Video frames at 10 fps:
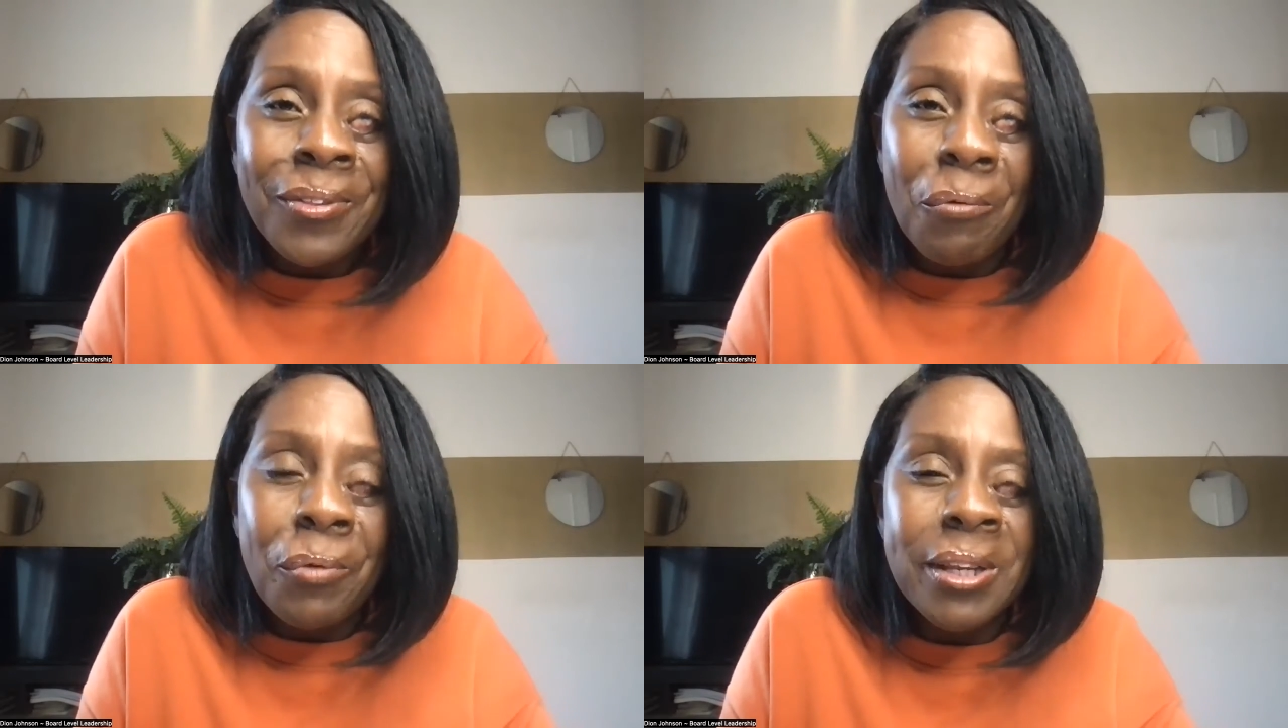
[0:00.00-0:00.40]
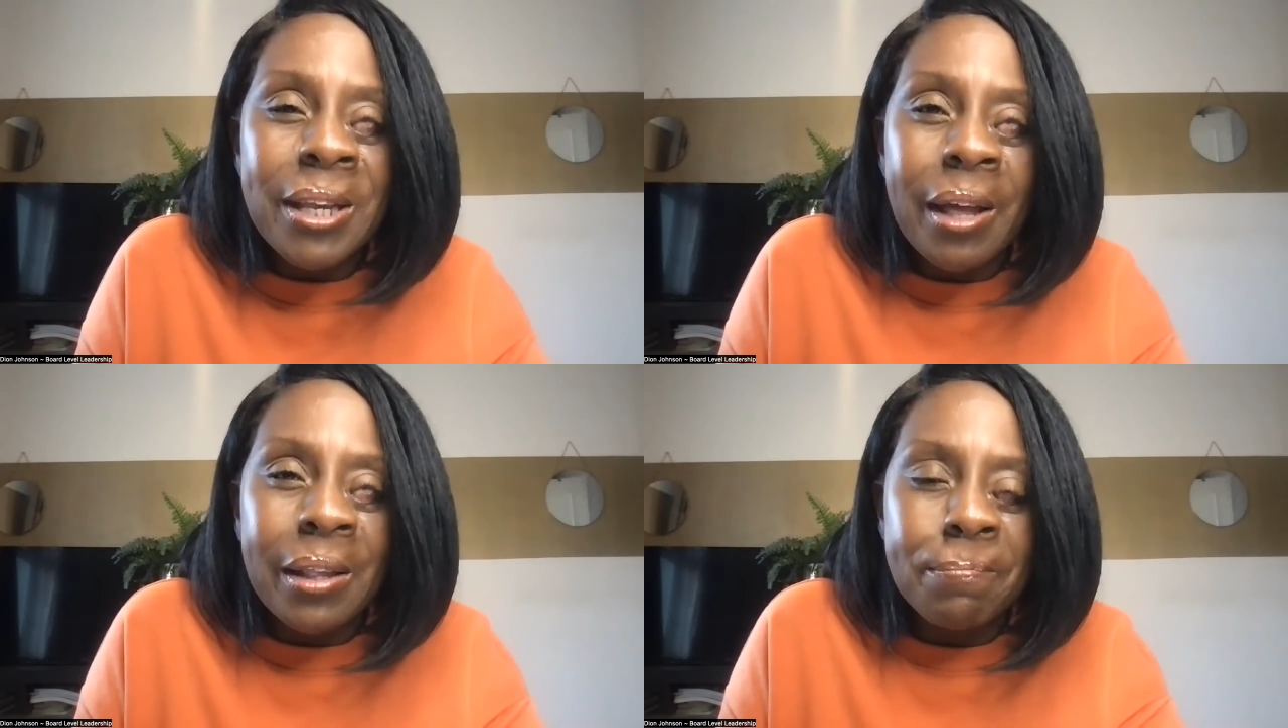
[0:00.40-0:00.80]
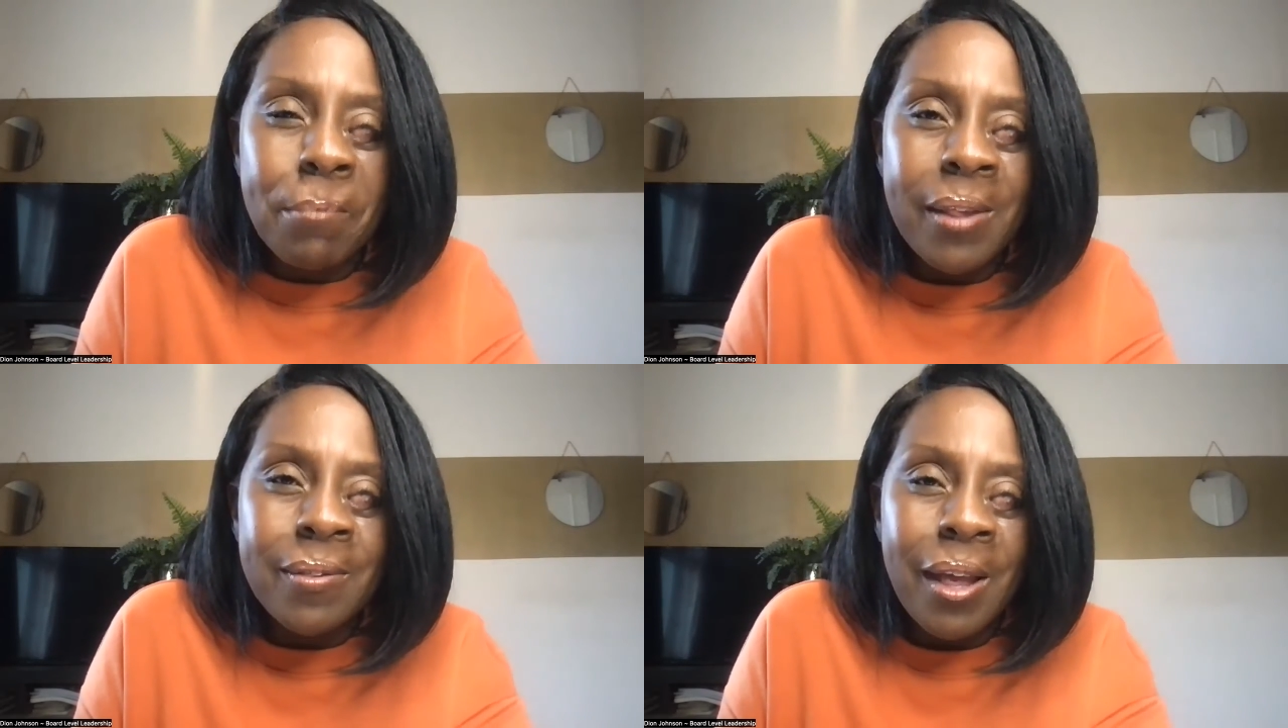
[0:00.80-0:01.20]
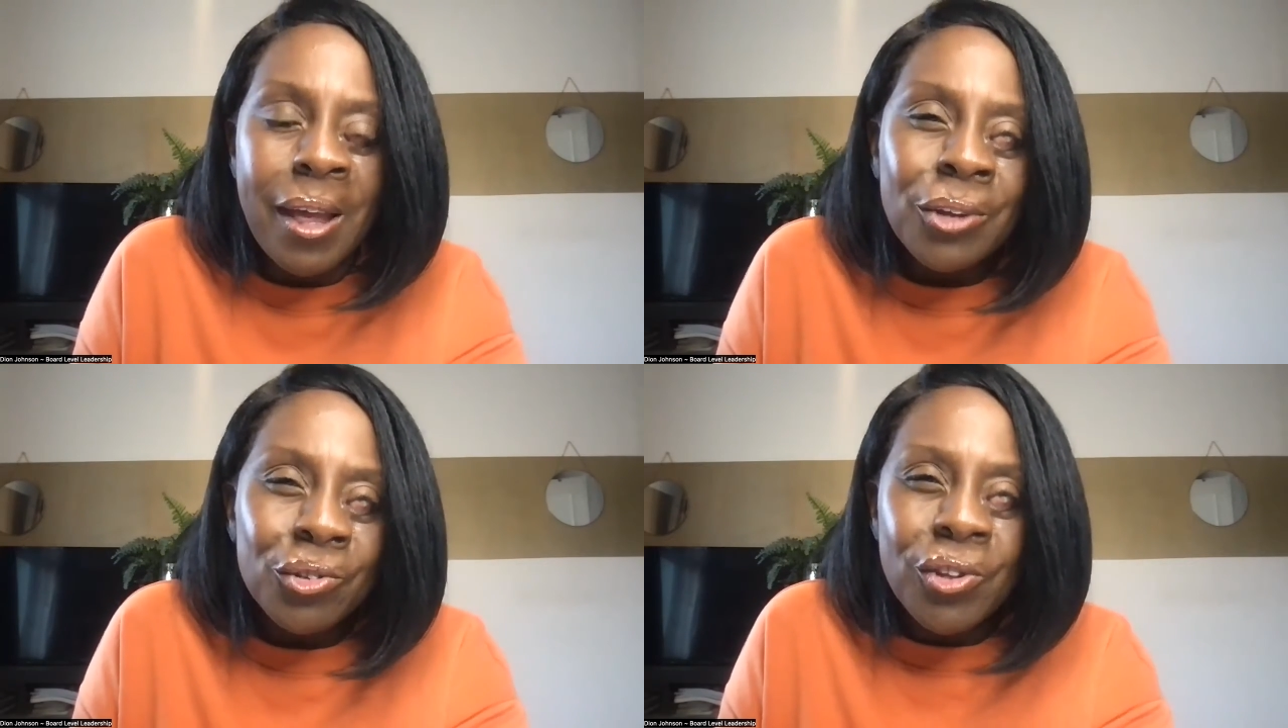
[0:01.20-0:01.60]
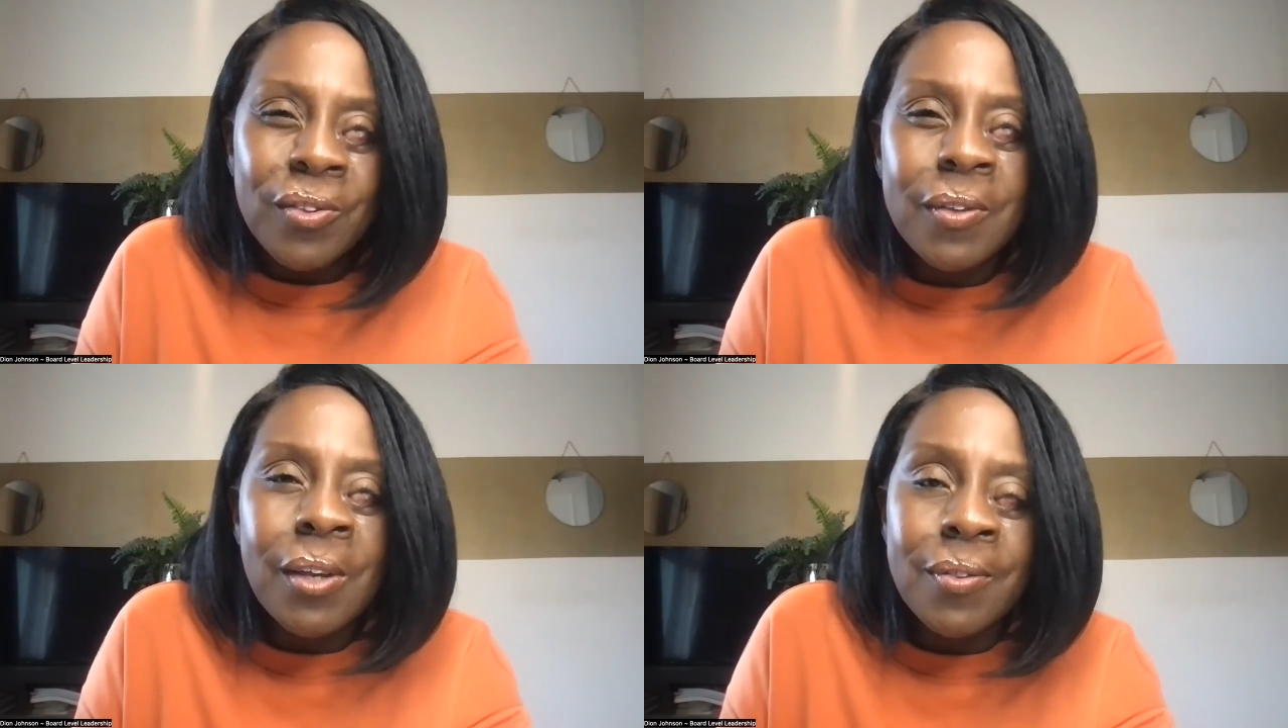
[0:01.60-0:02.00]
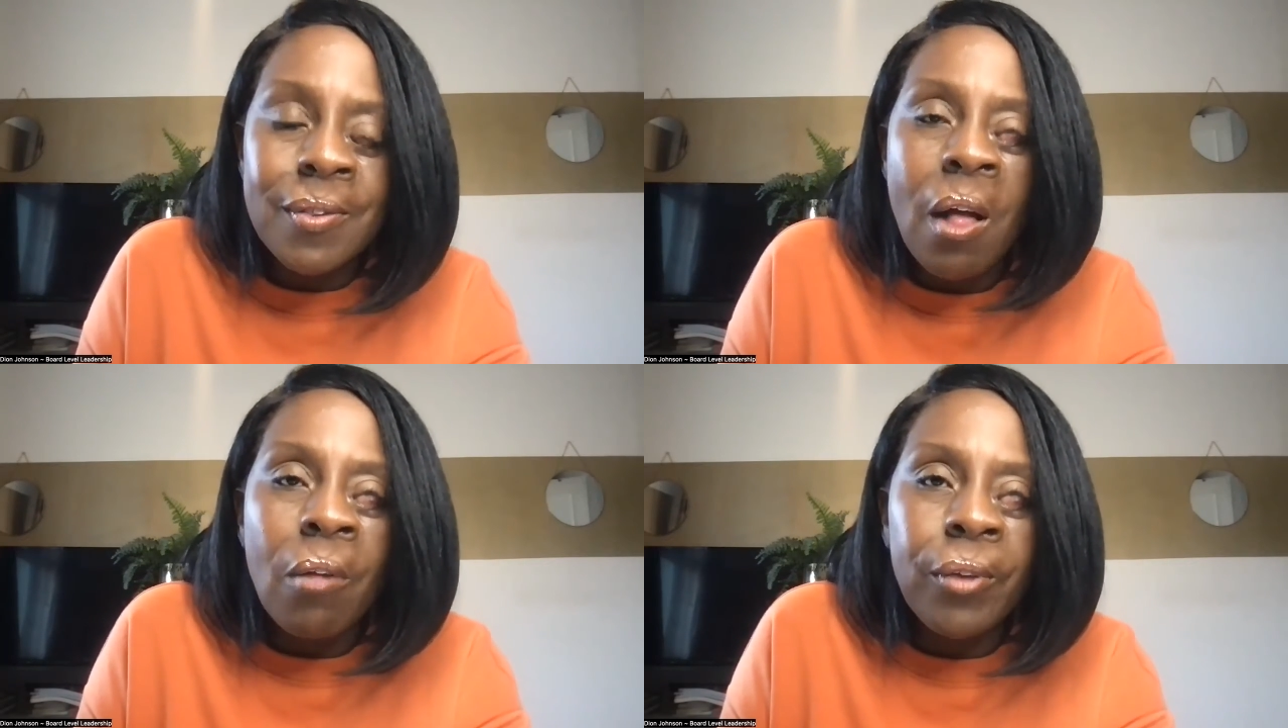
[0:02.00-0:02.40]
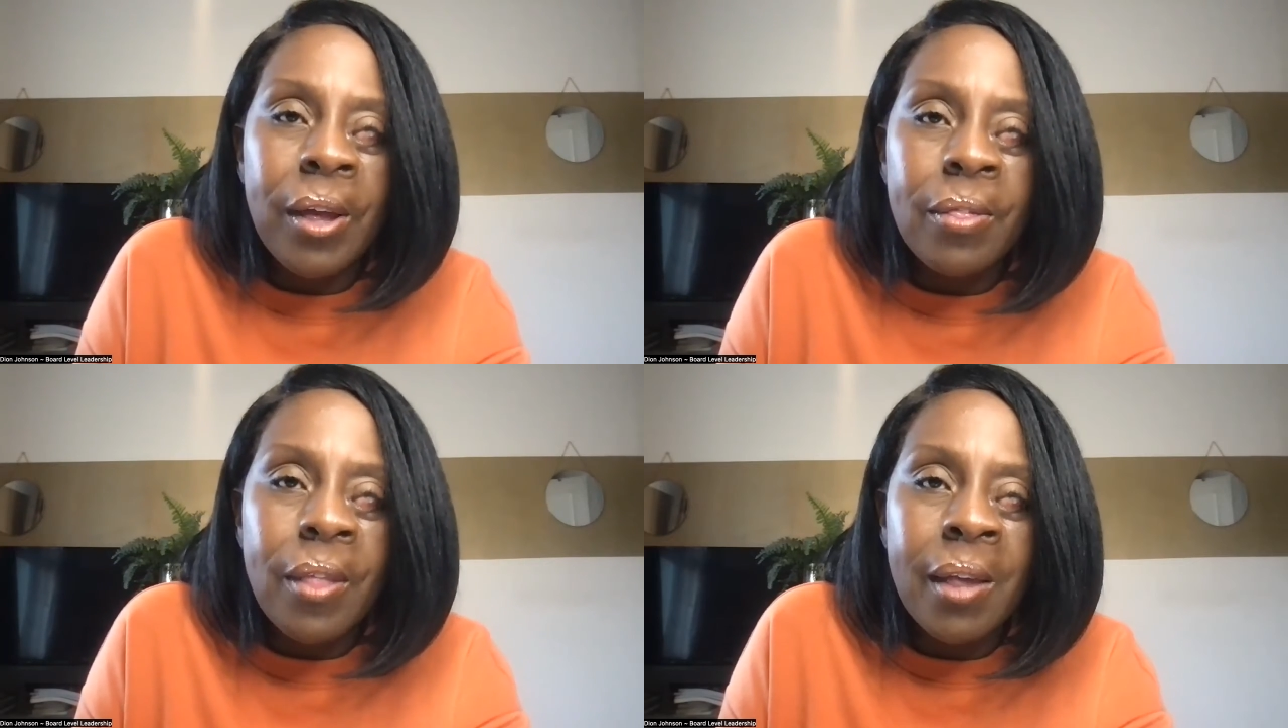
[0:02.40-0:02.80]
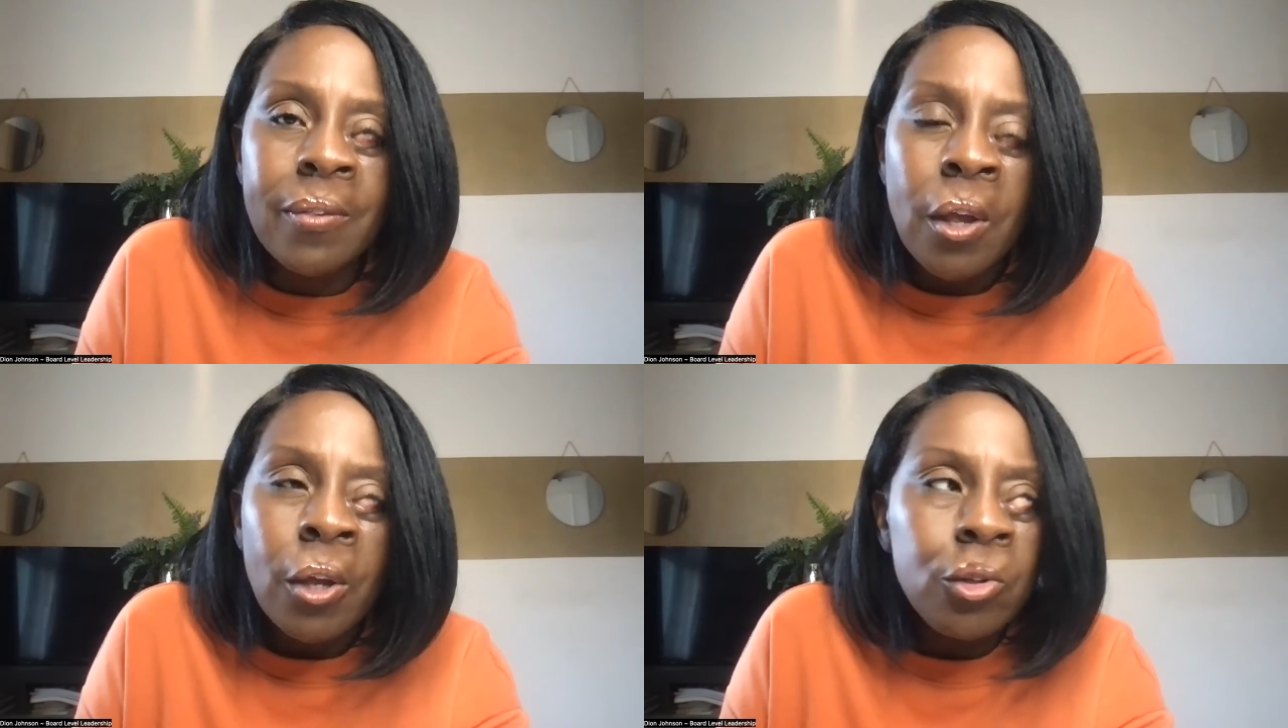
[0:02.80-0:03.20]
that we need expressing. Do you see yourself in this?